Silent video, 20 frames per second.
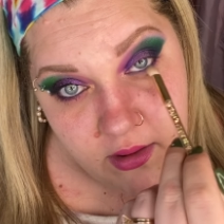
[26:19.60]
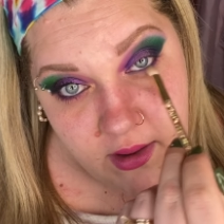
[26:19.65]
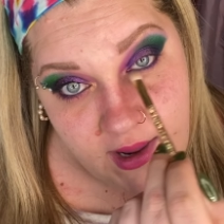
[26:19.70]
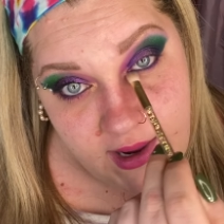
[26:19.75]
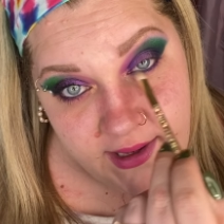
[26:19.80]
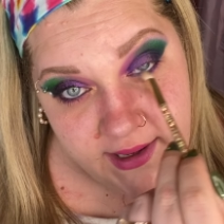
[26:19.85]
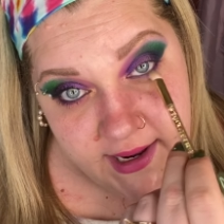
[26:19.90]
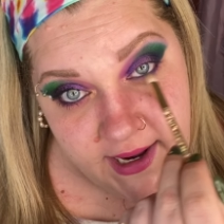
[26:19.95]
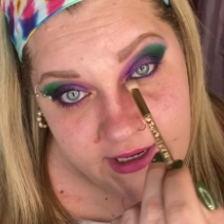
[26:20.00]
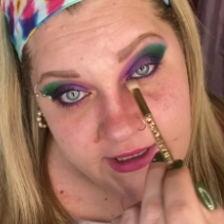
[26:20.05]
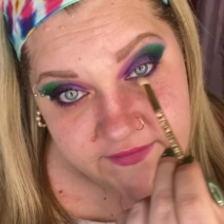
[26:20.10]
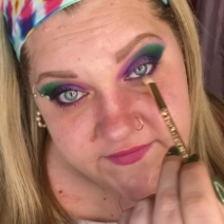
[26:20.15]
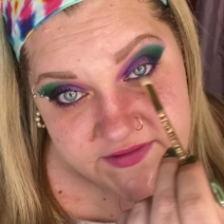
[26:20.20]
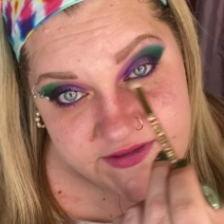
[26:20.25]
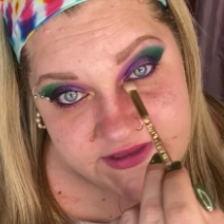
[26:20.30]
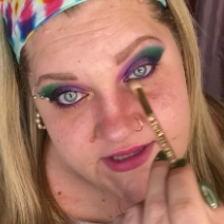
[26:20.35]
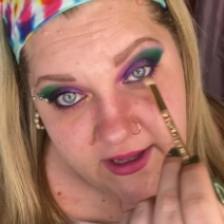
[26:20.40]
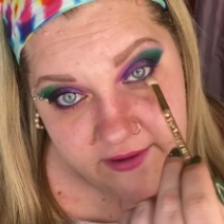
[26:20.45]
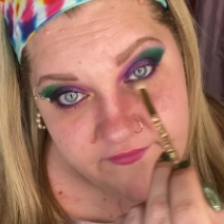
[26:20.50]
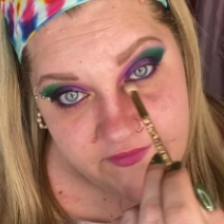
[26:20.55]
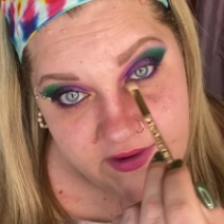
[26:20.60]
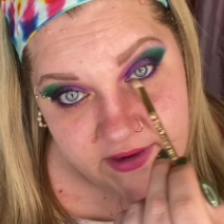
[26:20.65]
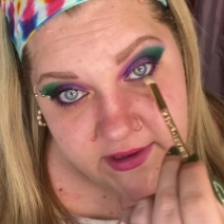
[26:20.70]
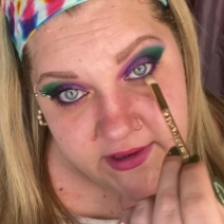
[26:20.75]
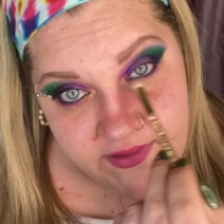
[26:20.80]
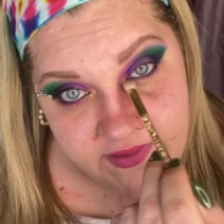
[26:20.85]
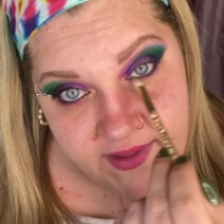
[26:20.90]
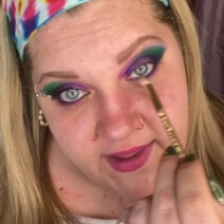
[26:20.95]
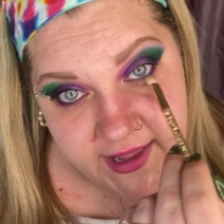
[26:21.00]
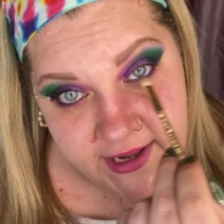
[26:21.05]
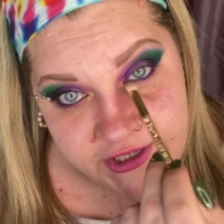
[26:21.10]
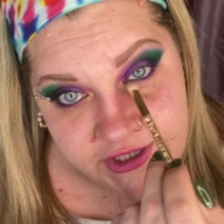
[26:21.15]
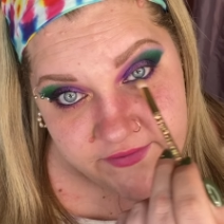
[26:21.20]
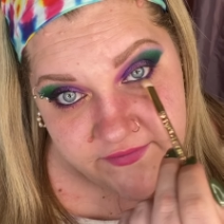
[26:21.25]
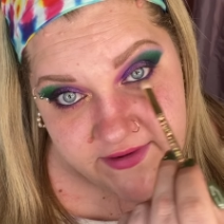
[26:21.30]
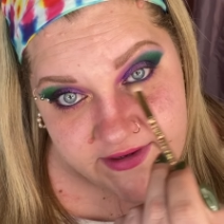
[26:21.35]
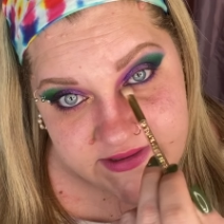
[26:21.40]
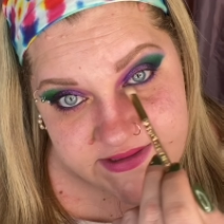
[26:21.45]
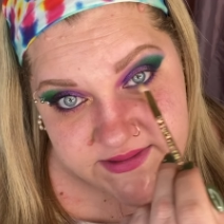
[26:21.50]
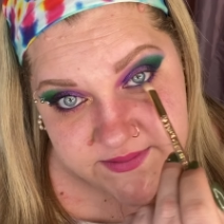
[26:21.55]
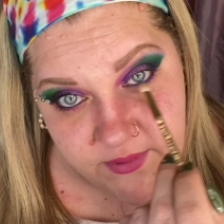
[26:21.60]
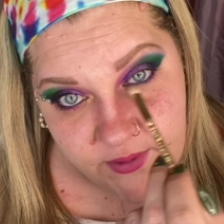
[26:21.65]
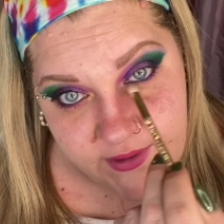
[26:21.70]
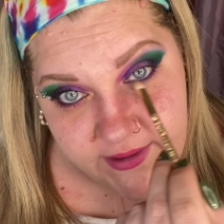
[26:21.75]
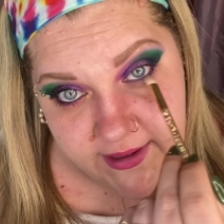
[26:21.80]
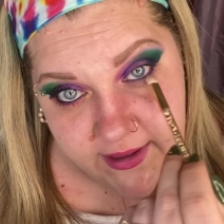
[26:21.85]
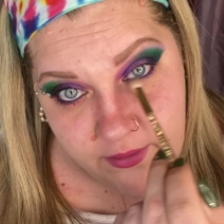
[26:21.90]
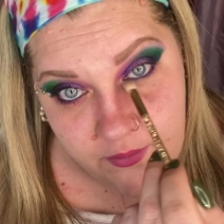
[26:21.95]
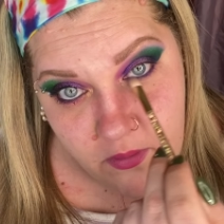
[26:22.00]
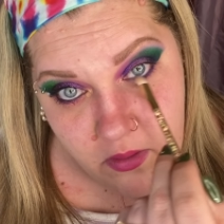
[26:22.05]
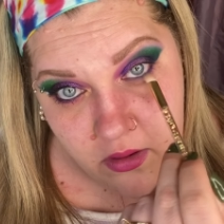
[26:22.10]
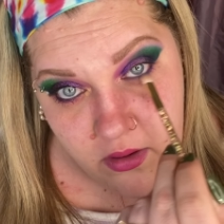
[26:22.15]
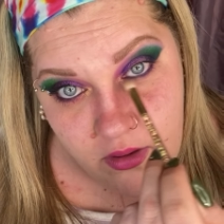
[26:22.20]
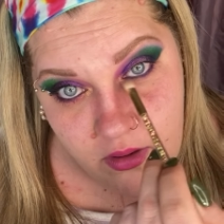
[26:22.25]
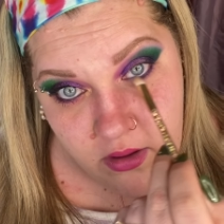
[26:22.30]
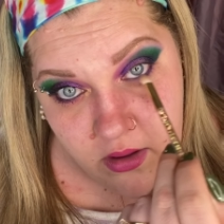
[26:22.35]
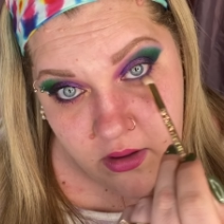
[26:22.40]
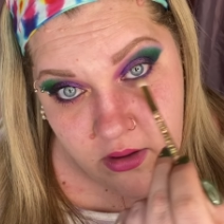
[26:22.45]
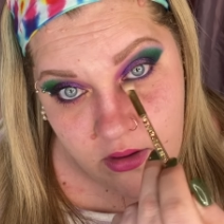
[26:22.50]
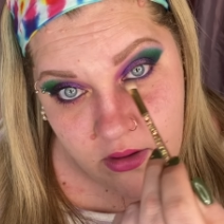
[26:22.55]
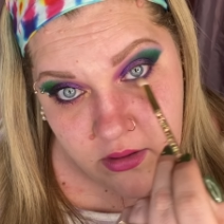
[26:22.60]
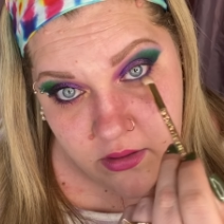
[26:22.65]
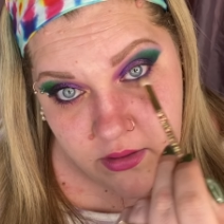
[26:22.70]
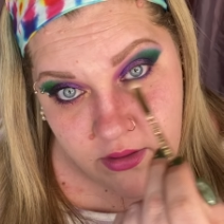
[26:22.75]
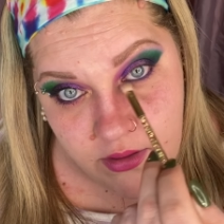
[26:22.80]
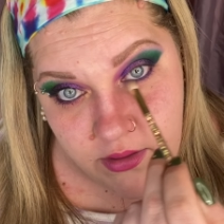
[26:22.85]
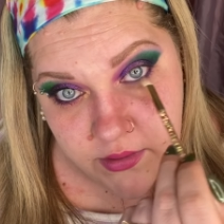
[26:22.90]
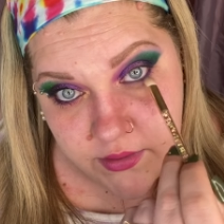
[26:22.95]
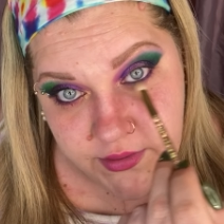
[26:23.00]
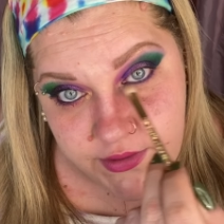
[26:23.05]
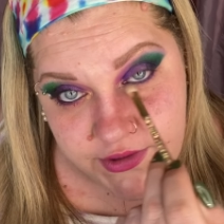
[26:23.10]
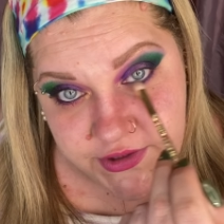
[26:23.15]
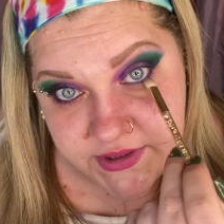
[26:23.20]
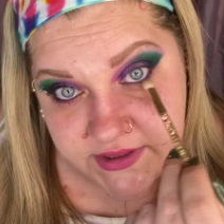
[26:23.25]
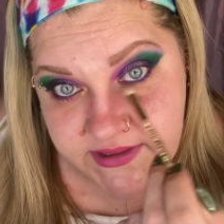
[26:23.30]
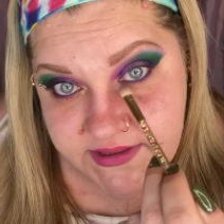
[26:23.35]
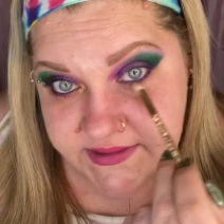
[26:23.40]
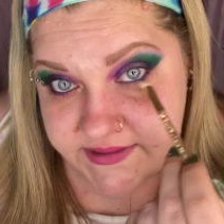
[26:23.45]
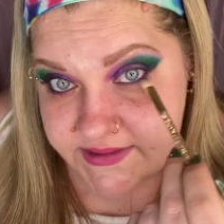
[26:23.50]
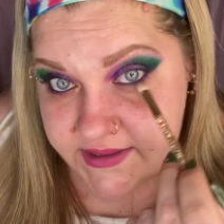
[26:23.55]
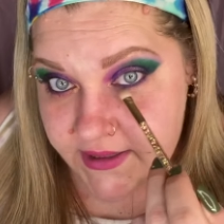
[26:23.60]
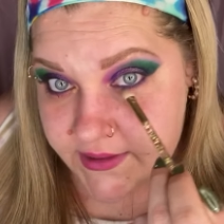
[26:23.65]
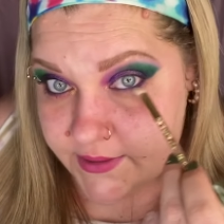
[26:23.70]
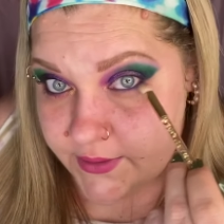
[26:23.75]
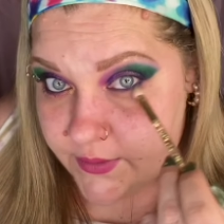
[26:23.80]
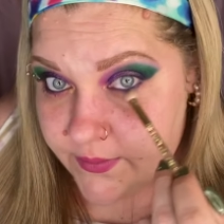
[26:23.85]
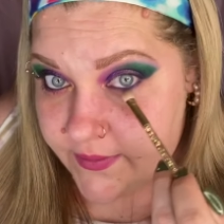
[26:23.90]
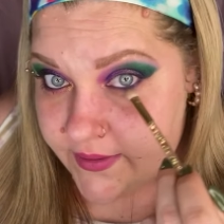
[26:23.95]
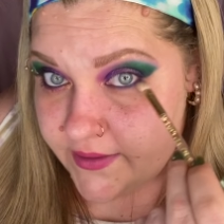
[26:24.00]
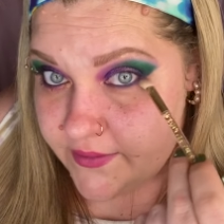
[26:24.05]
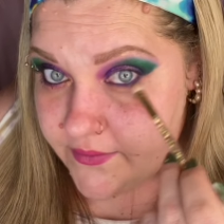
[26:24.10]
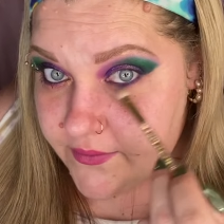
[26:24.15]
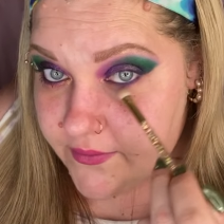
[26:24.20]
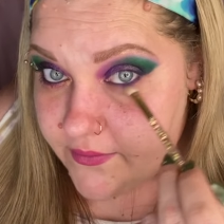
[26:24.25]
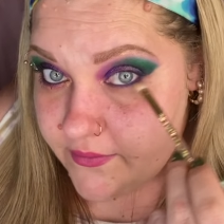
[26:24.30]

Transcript: and kind of soften the edge of it, smoke it out just a little bit.